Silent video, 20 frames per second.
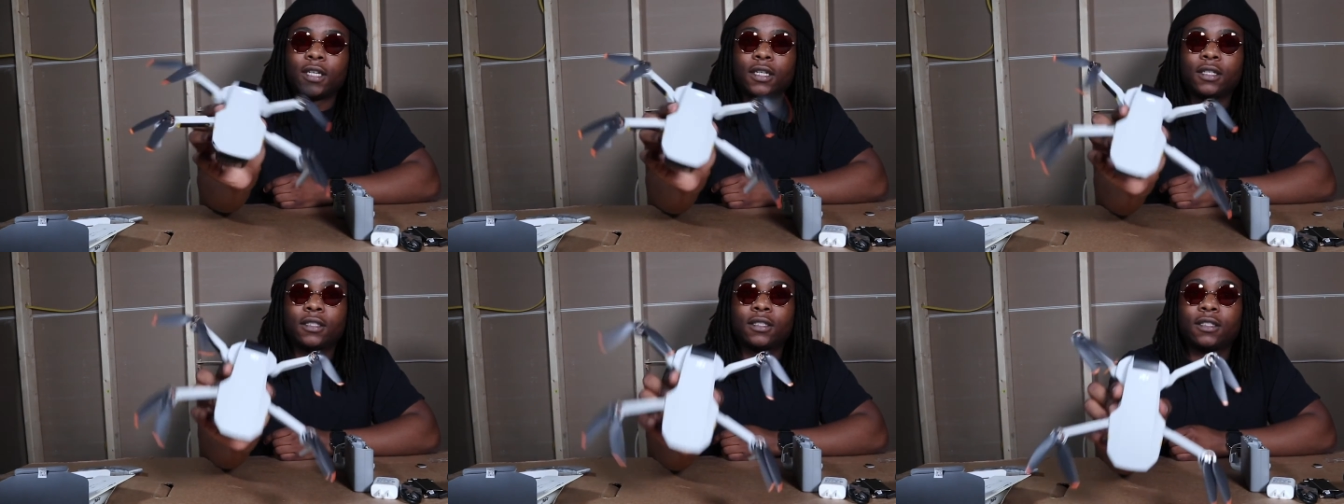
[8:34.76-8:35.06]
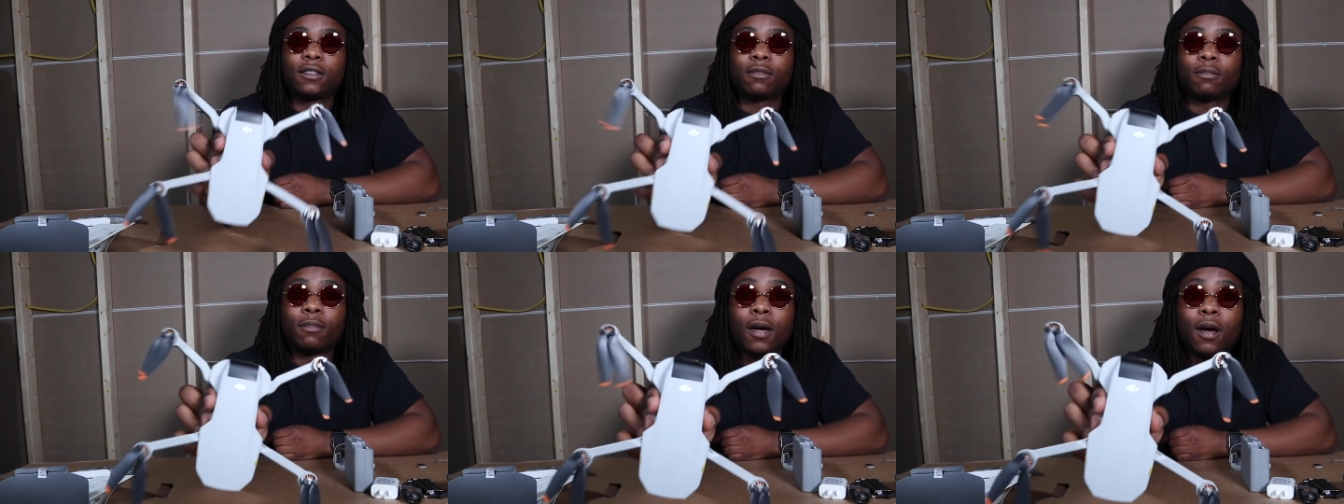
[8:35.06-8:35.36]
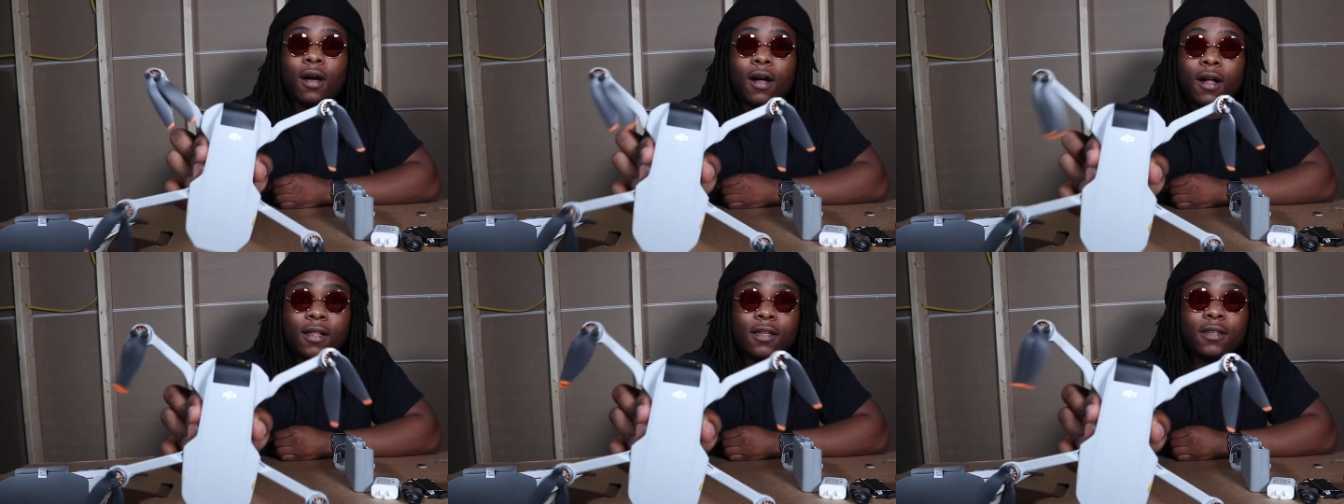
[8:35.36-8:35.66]
it's
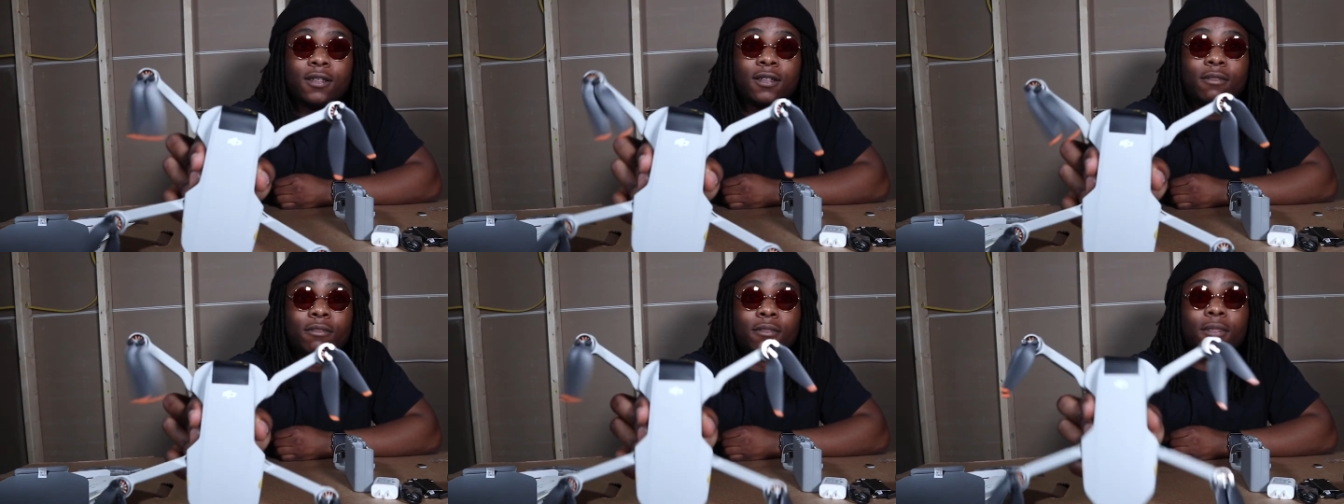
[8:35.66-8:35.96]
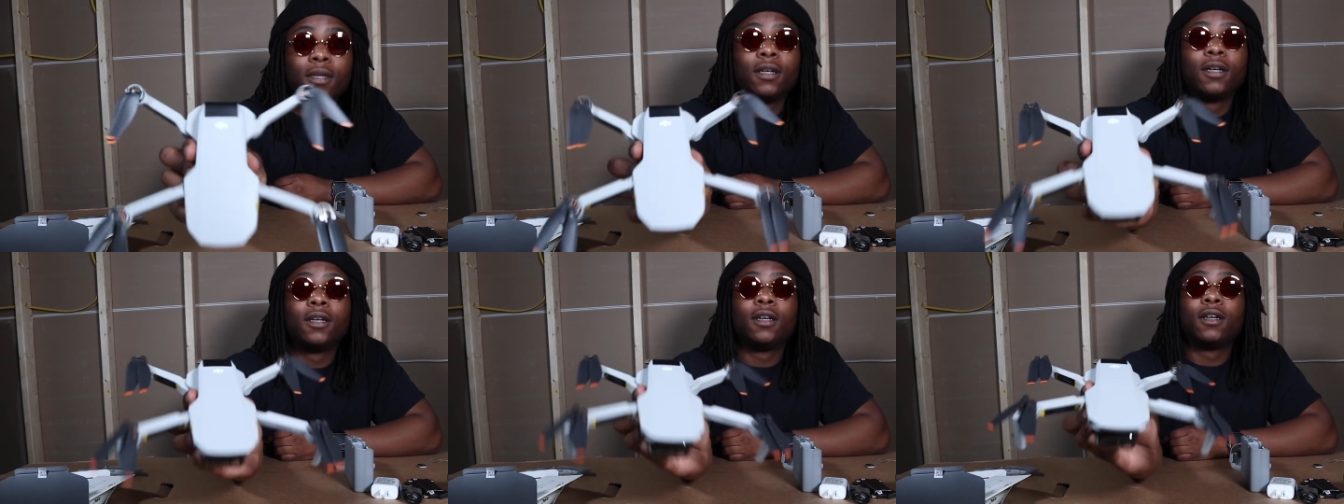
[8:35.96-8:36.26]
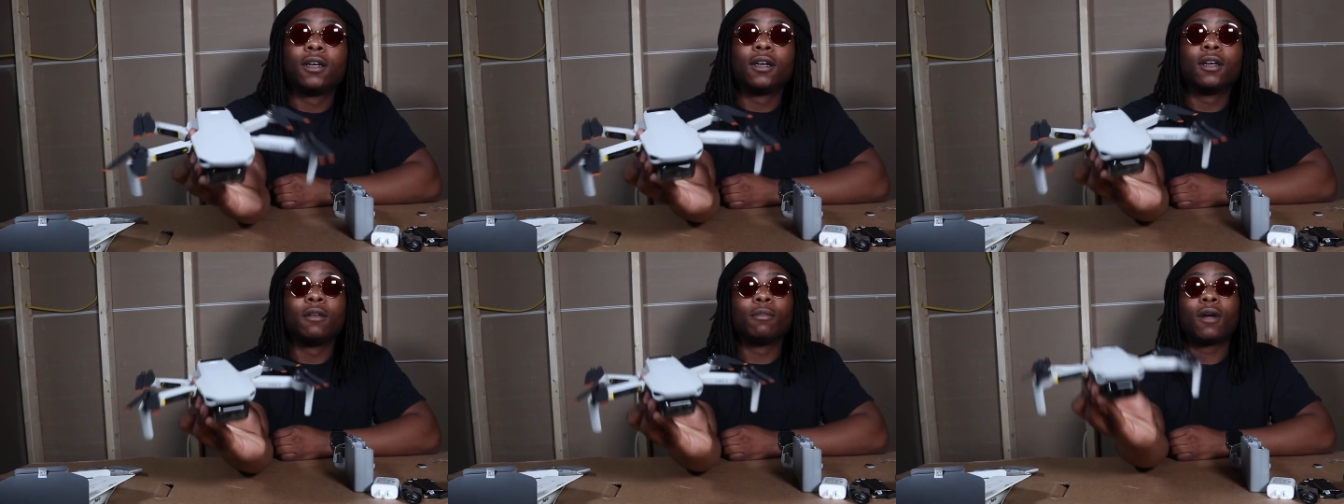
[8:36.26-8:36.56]
small as a
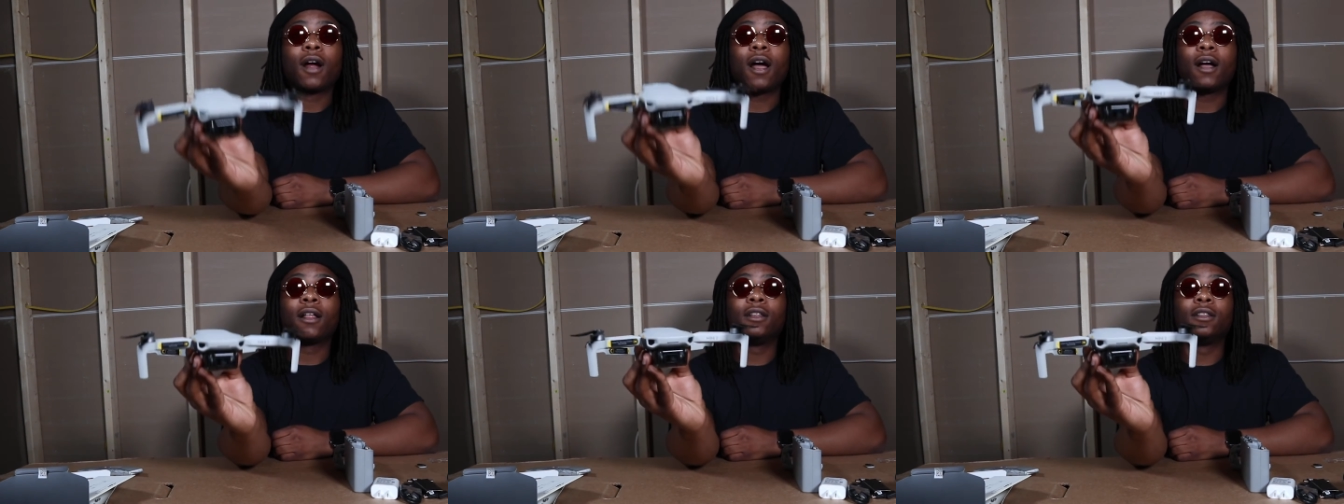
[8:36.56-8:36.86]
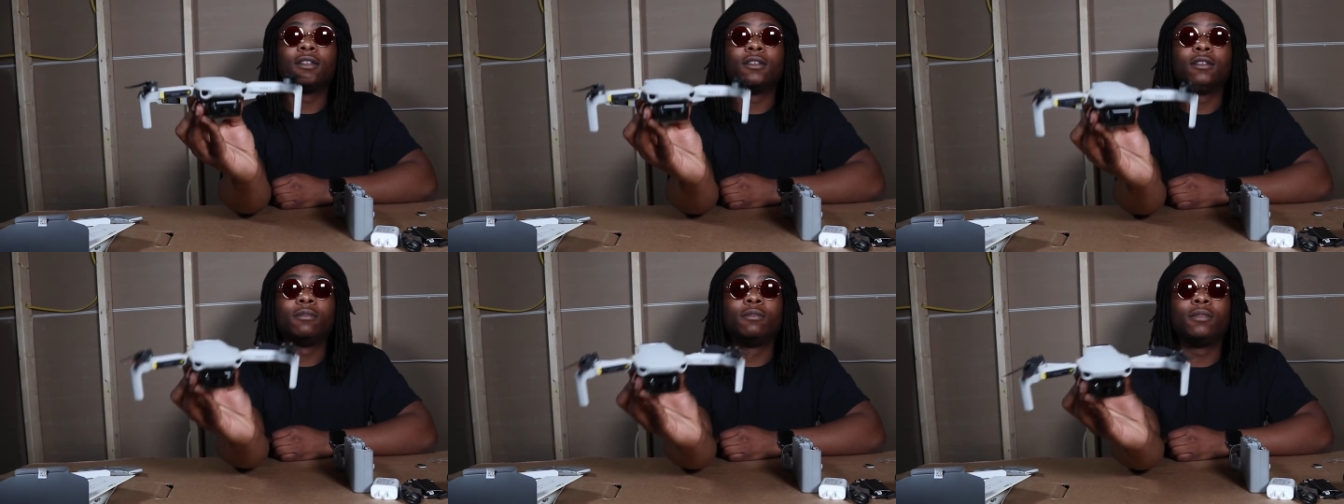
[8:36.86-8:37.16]
mug. Probably a little